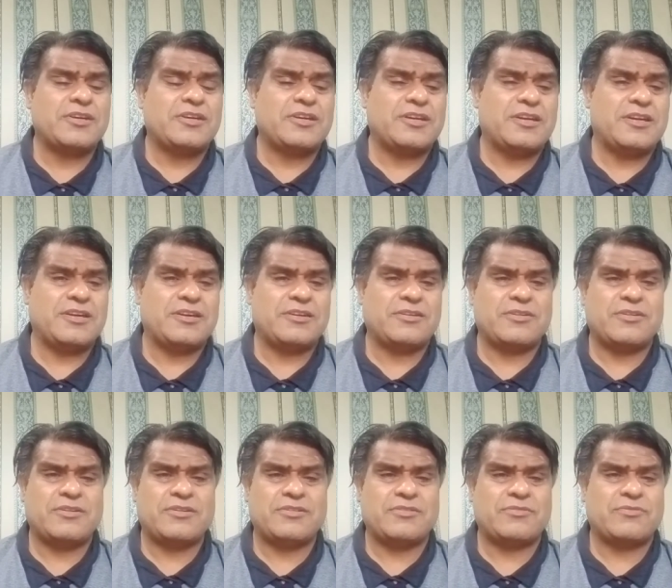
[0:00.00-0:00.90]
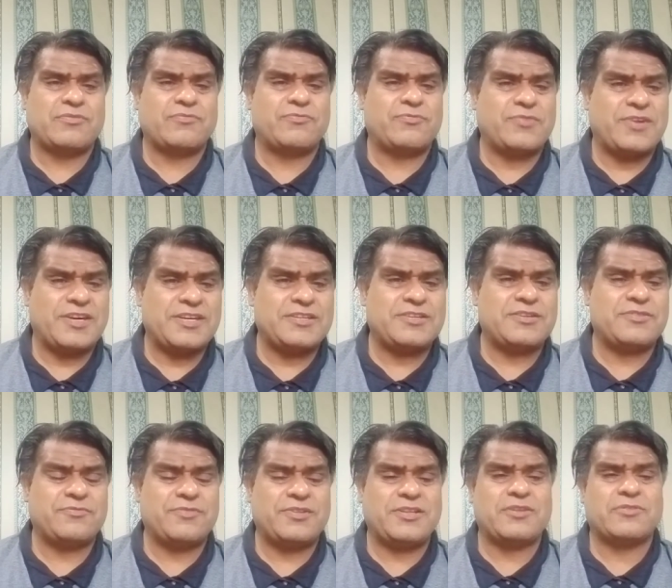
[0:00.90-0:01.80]
uh, uh, fight
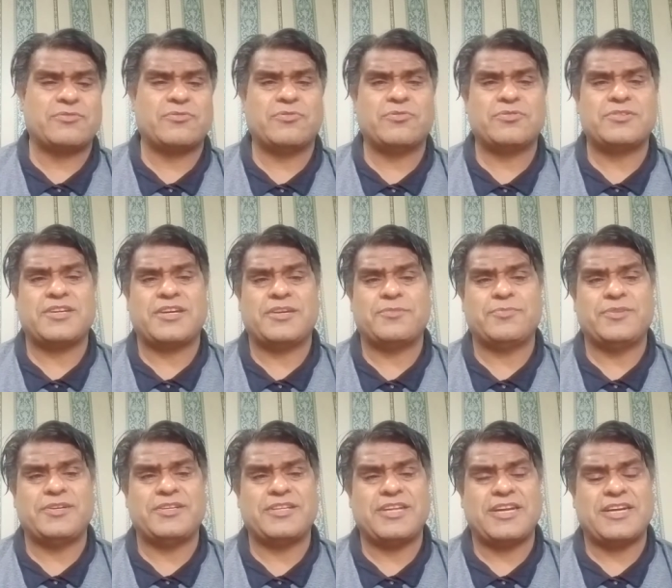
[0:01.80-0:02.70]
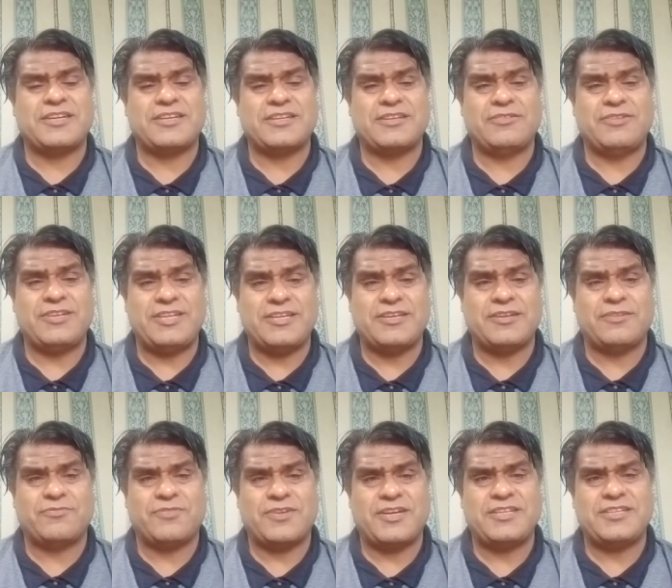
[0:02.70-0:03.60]
with the court and mean that a
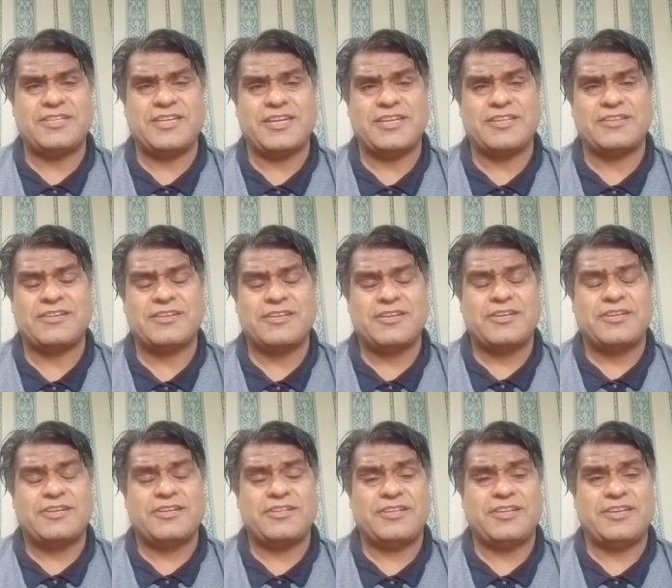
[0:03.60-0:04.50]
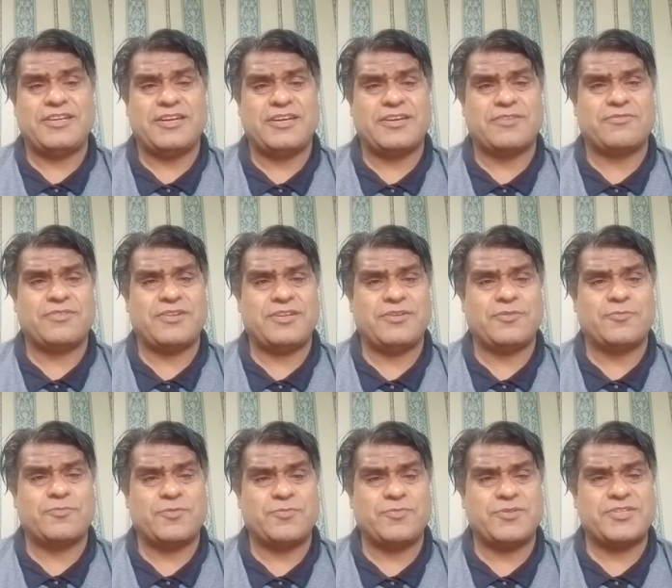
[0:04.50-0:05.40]
legal fight and they are very
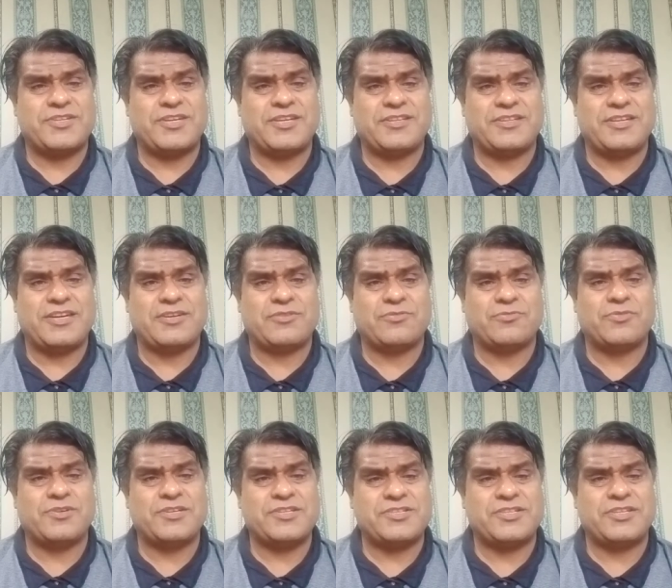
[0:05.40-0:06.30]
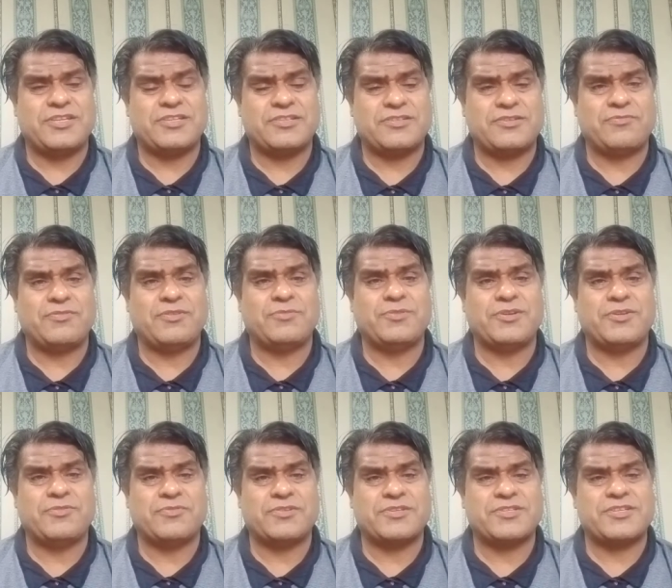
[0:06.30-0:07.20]
optimistic that our decisions will be
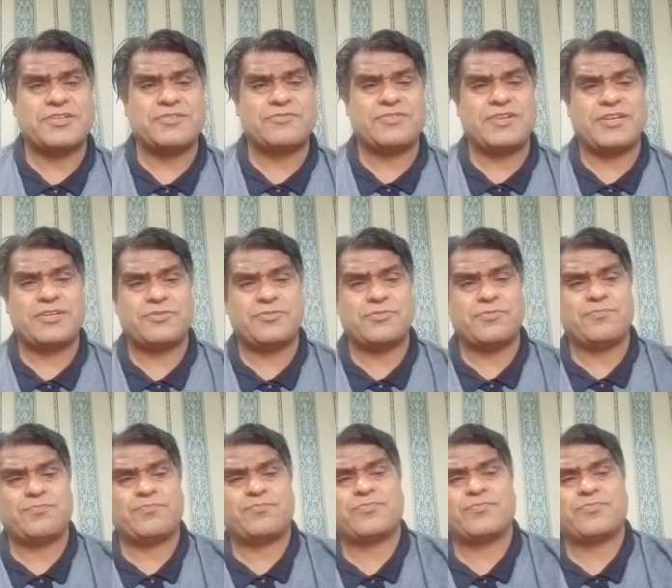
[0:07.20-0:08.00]
reversed thank you